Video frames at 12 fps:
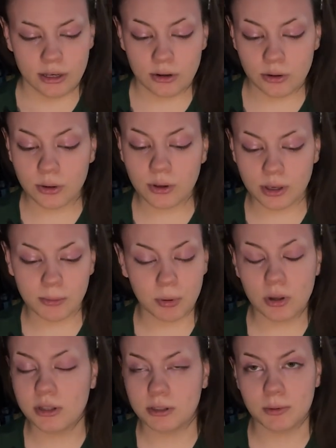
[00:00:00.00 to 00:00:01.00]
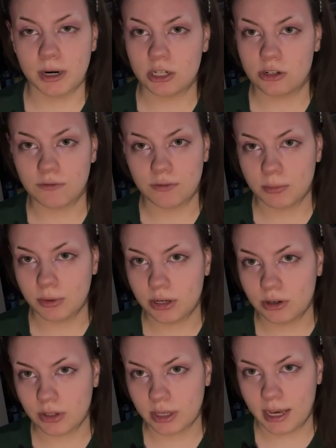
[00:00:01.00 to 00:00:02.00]
You can pull inspiration from
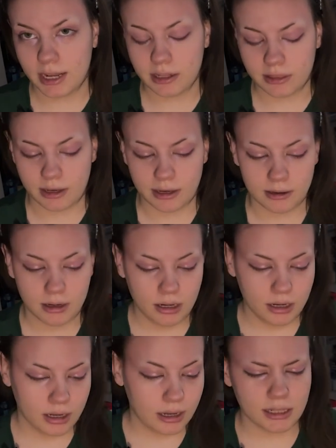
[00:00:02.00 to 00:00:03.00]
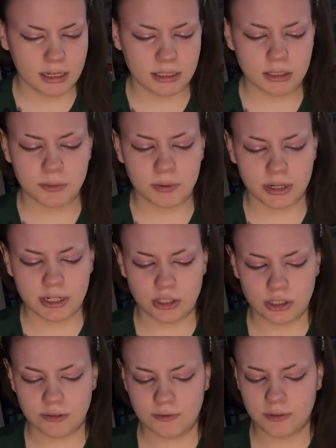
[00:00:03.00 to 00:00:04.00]
literally anything. The
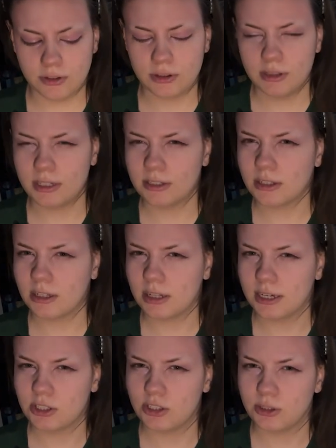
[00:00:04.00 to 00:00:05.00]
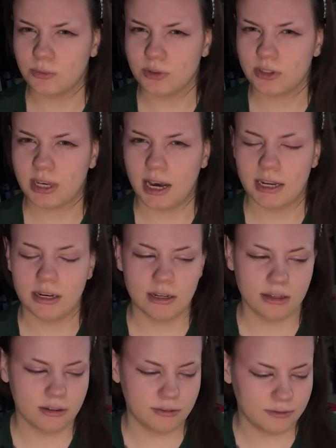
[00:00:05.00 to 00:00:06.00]
inspiration for this collection was kind
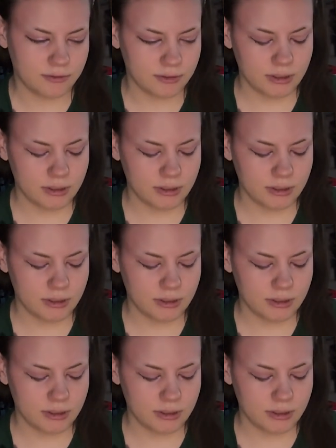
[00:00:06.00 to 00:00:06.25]
of